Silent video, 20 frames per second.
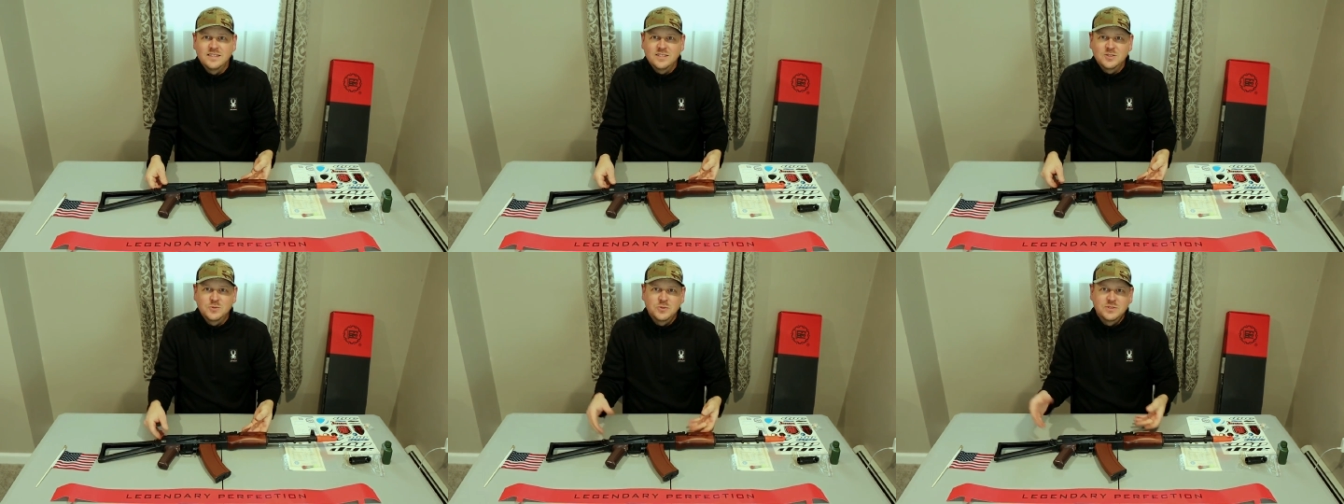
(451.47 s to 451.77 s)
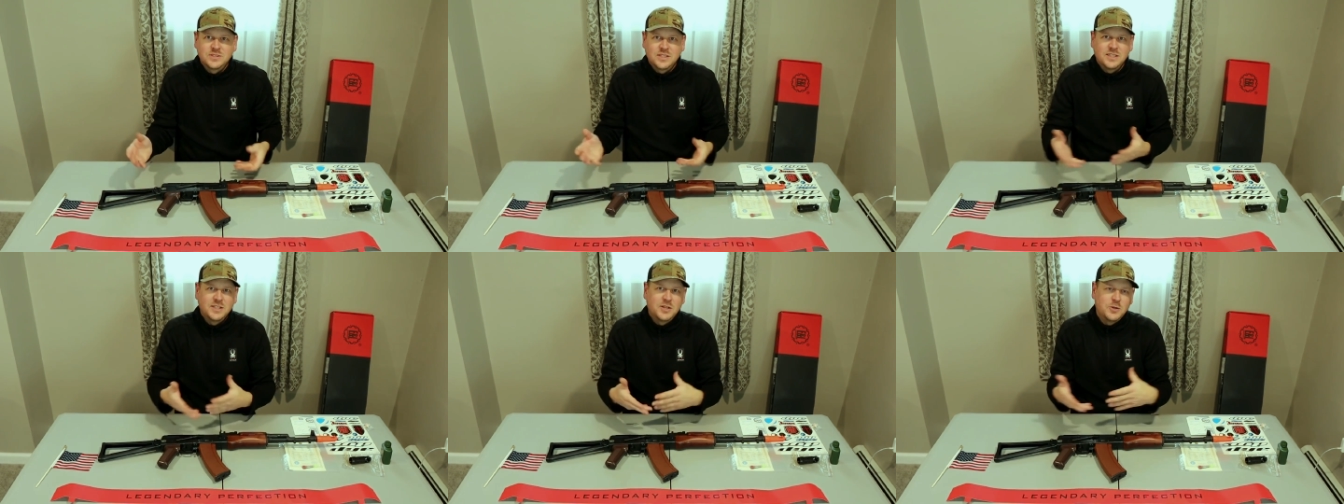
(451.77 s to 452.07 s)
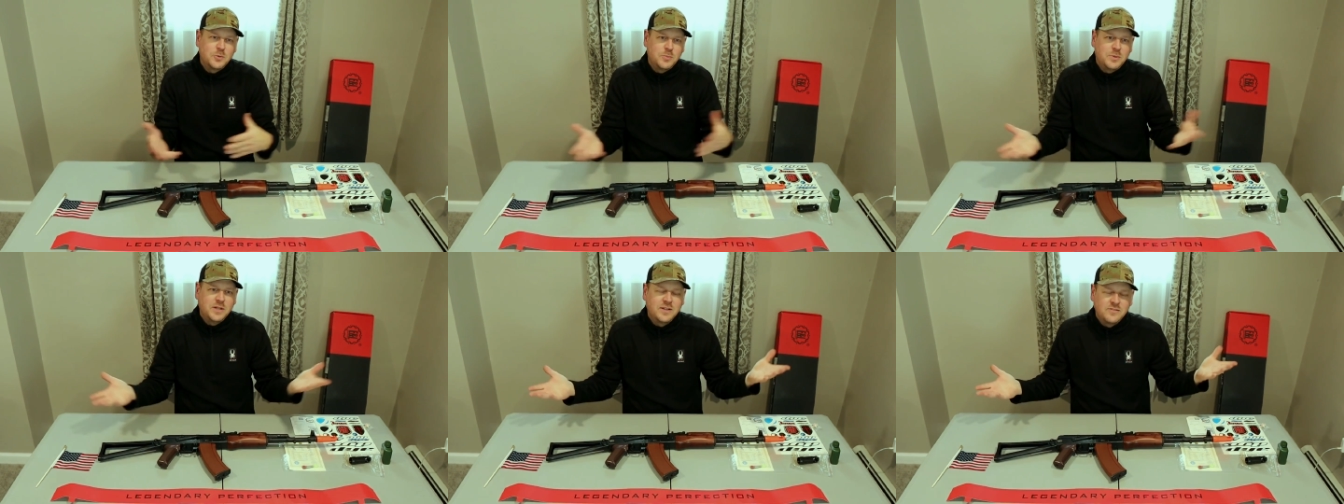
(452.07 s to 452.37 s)
This was a
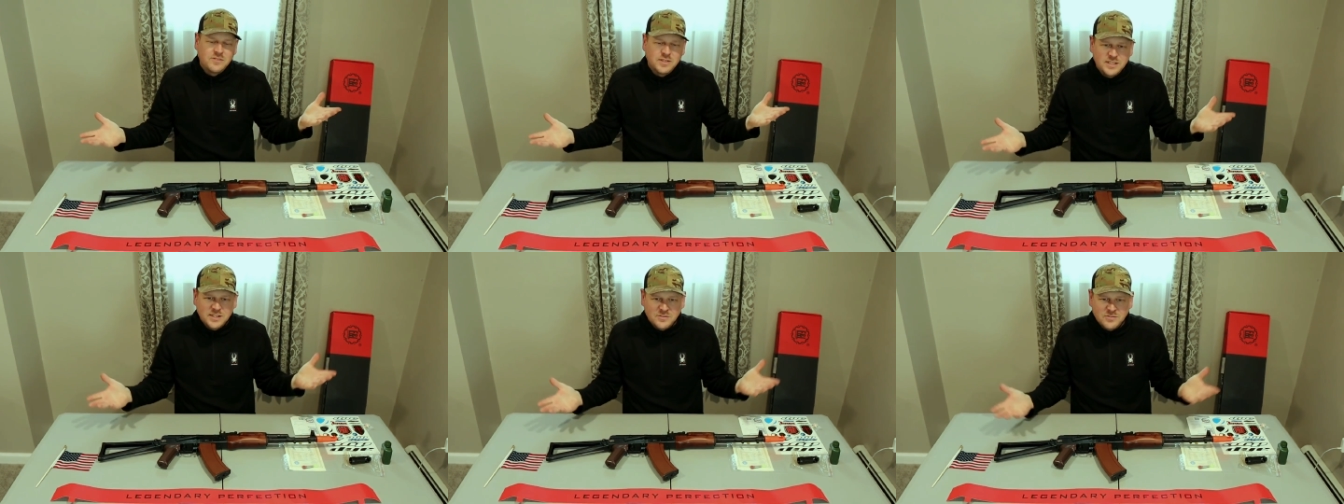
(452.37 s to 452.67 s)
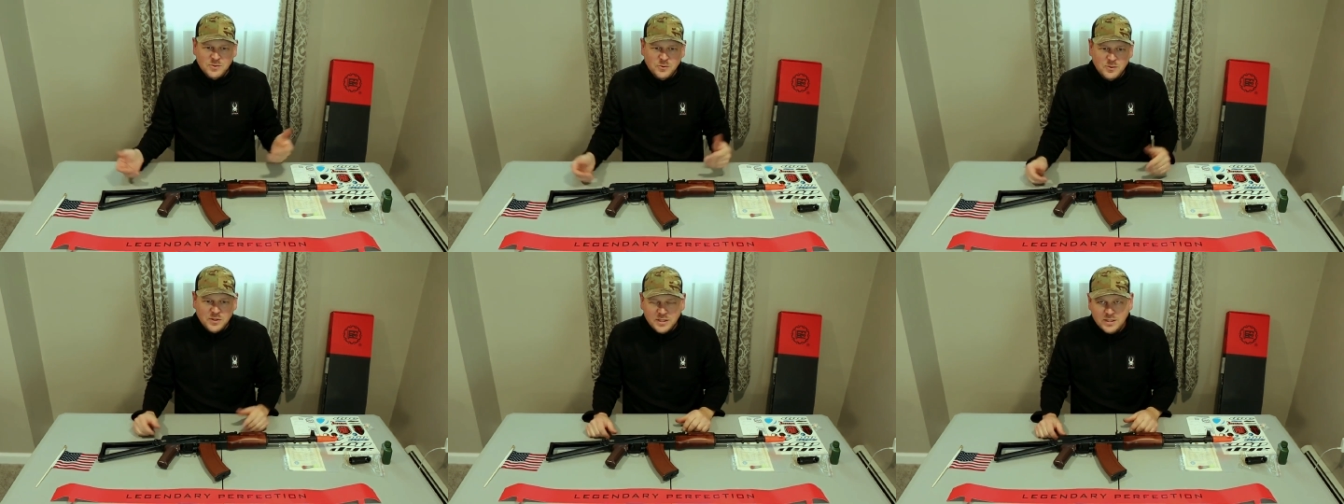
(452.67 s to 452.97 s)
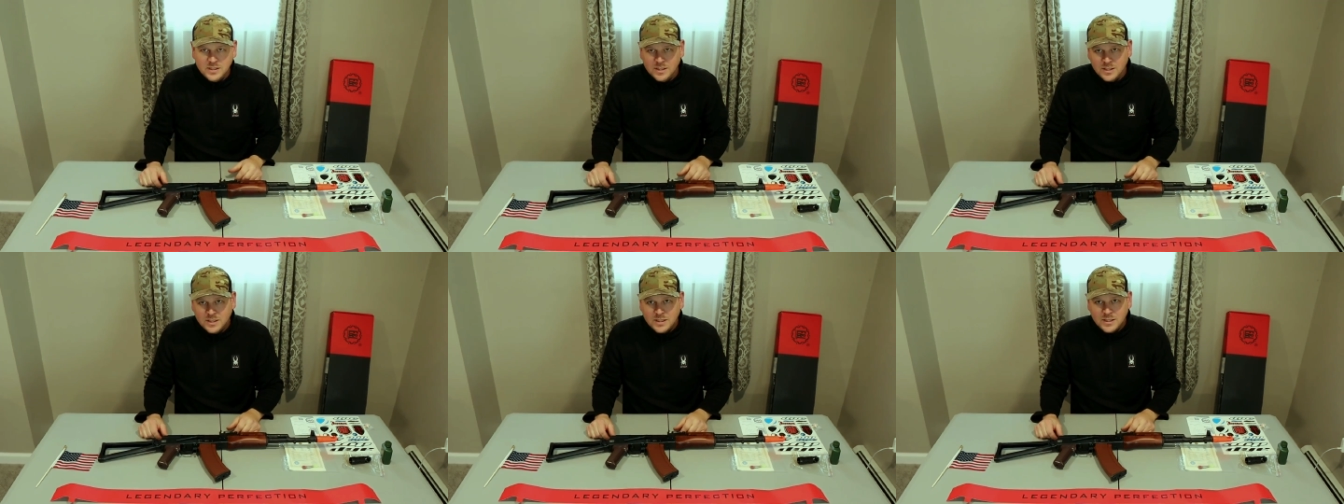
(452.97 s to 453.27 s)
little bit of a different
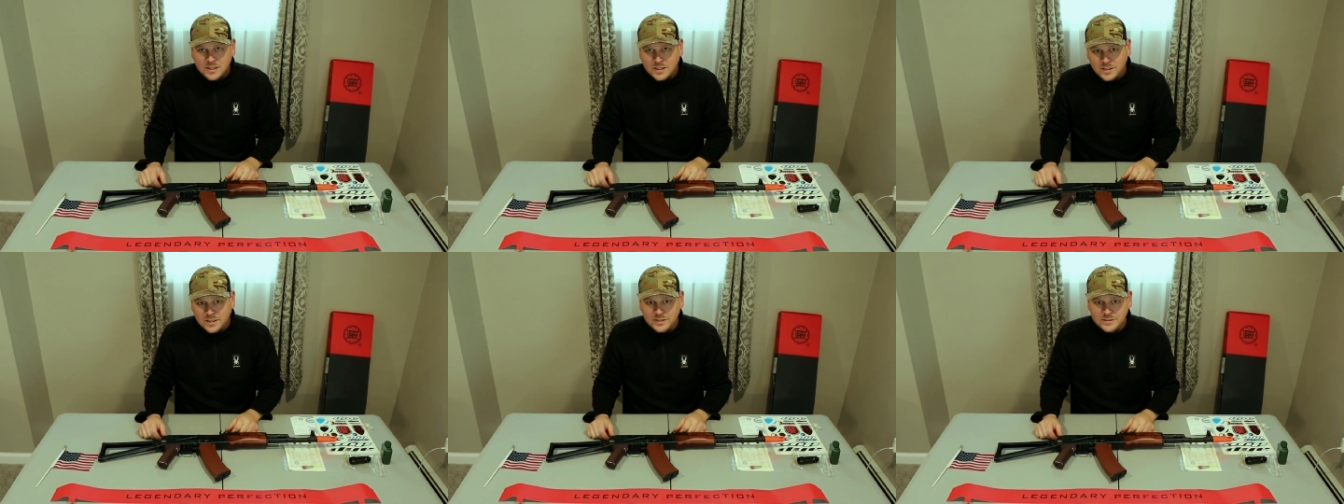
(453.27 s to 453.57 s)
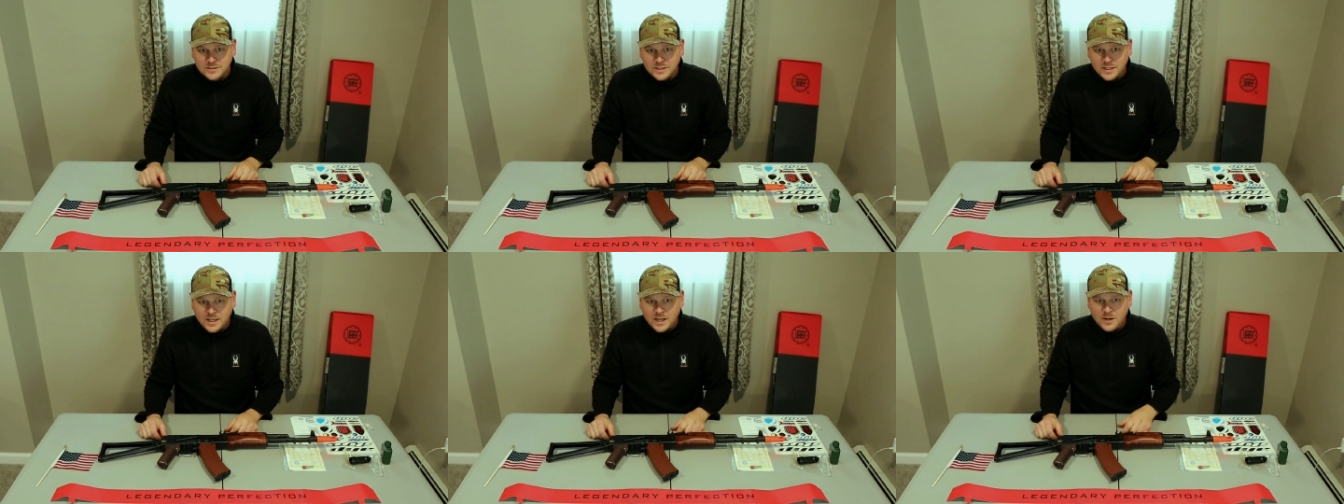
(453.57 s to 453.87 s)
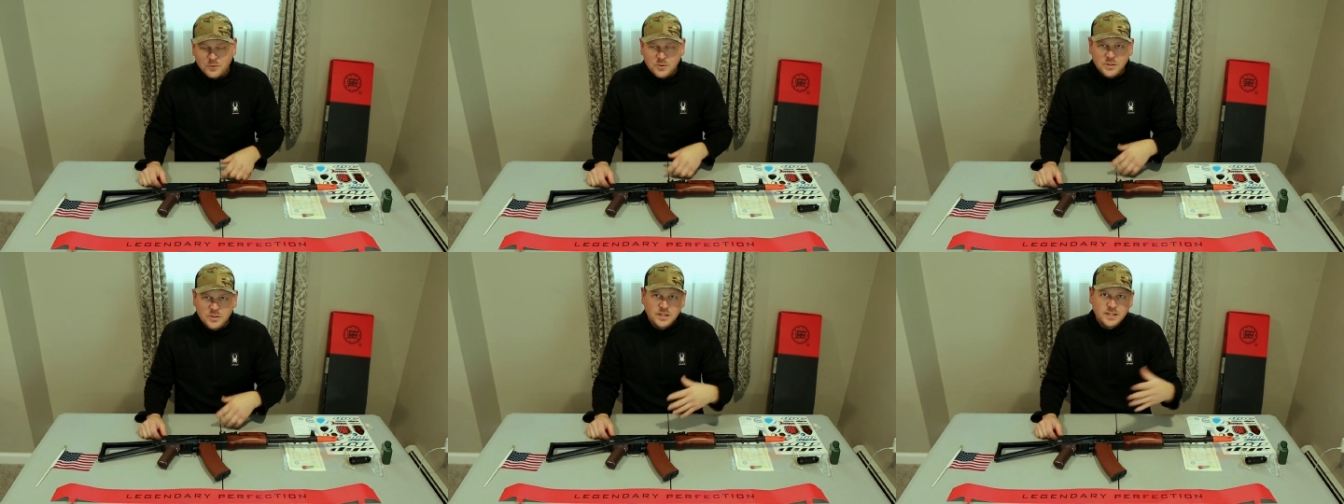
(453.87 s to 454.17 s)
one because I
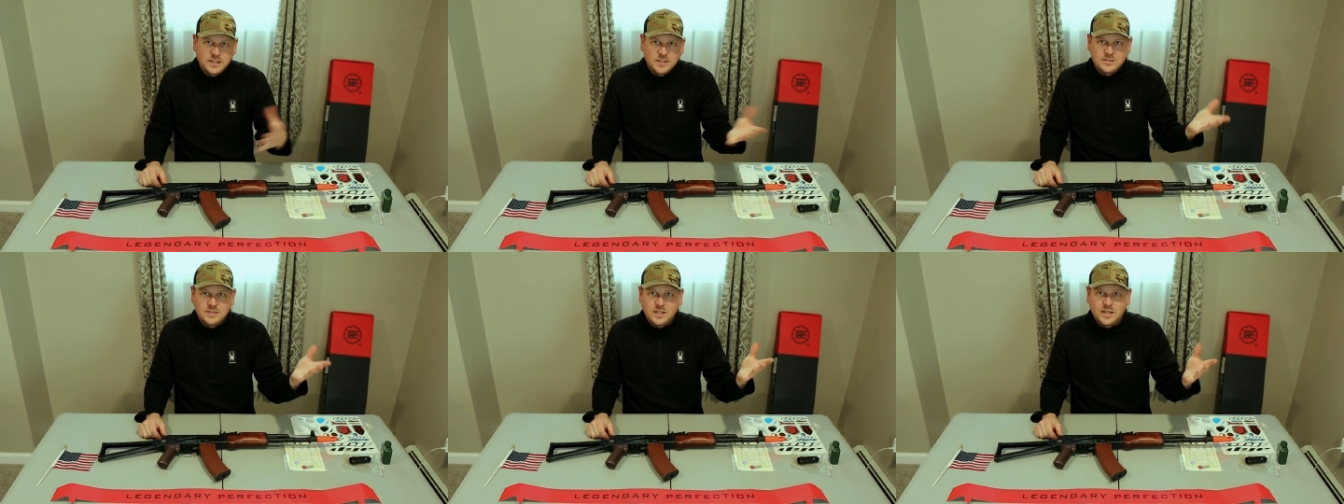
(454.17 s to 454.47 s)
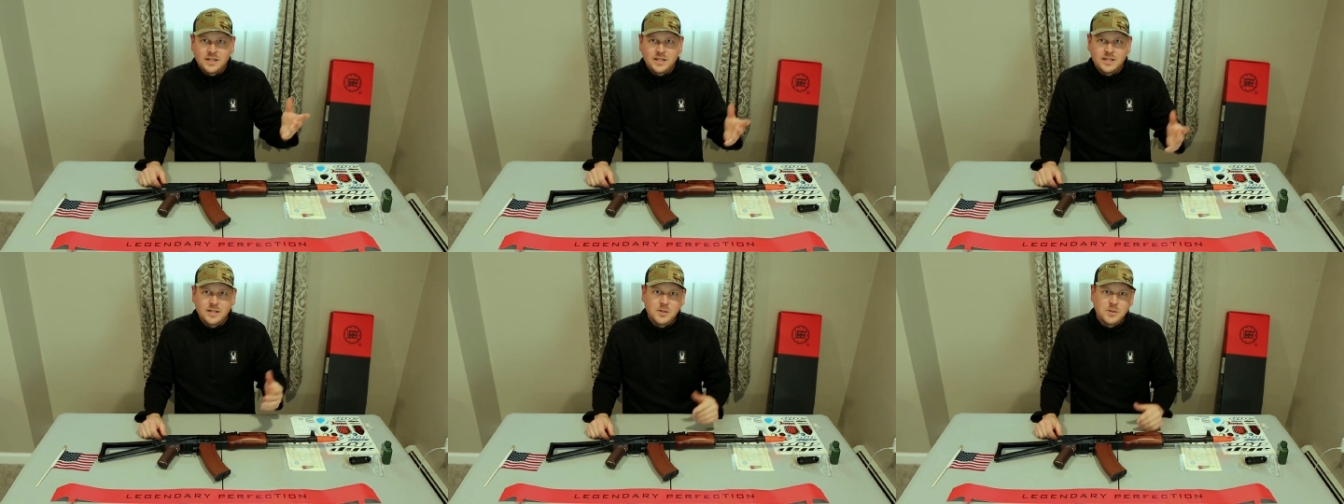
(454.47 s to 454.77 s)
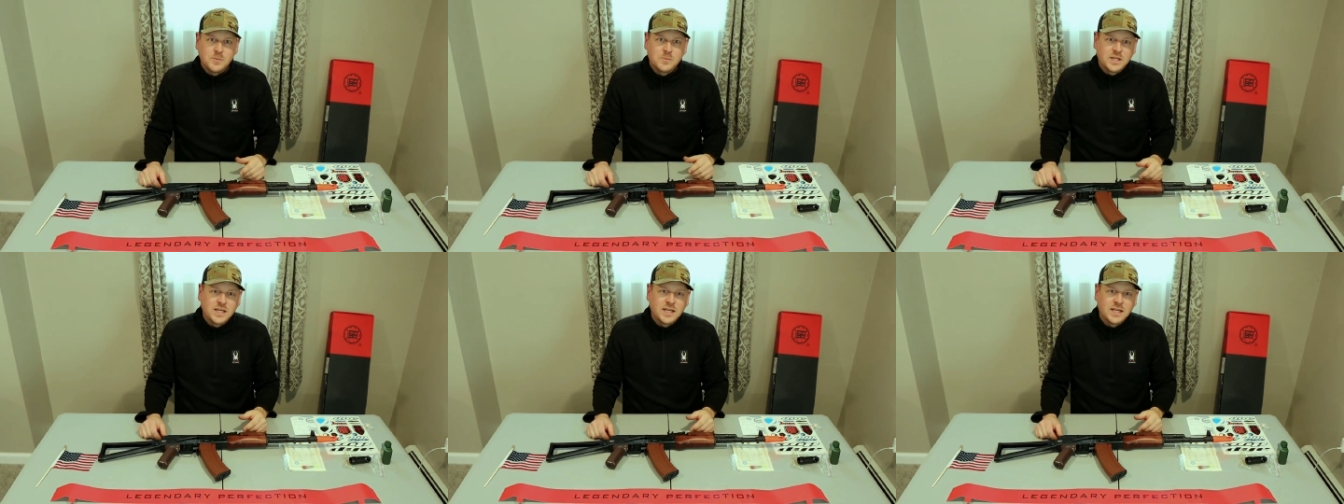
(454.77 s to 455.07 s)
got really excited
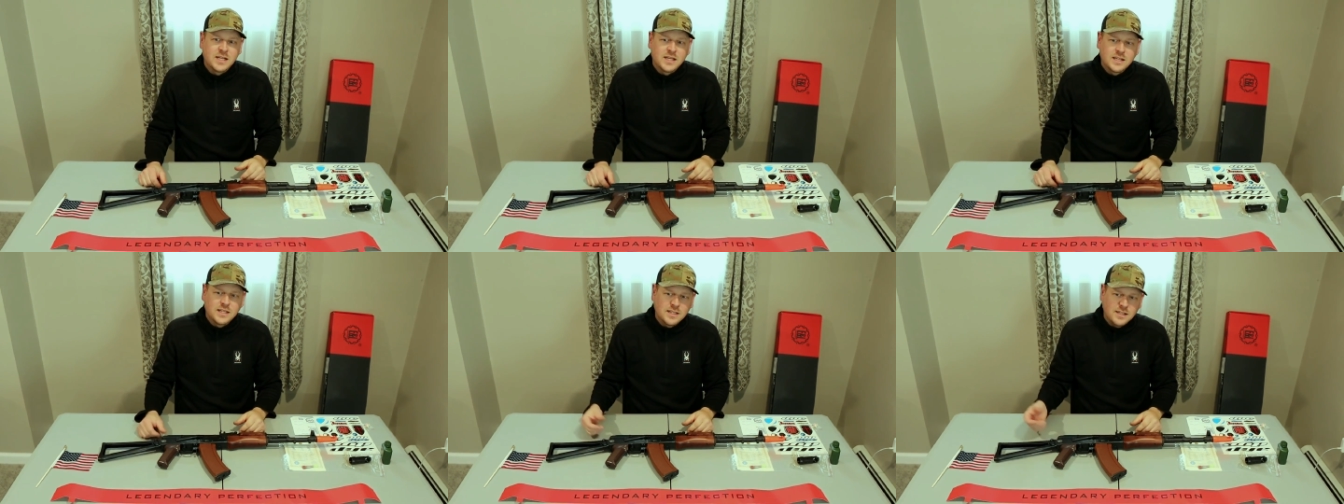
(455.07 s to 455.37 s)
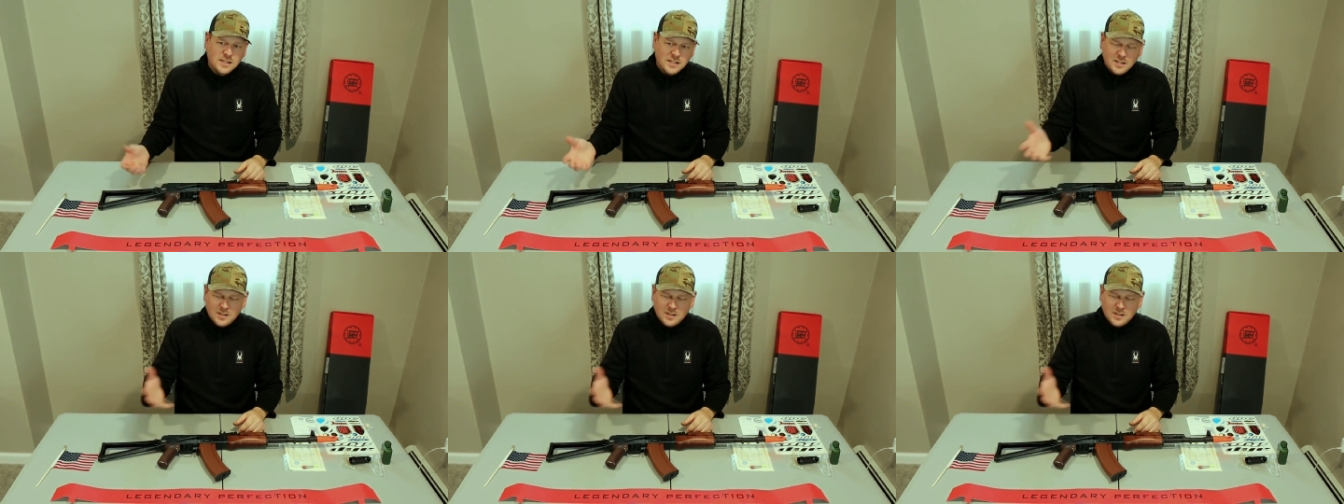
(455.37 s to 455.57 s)
in the beginning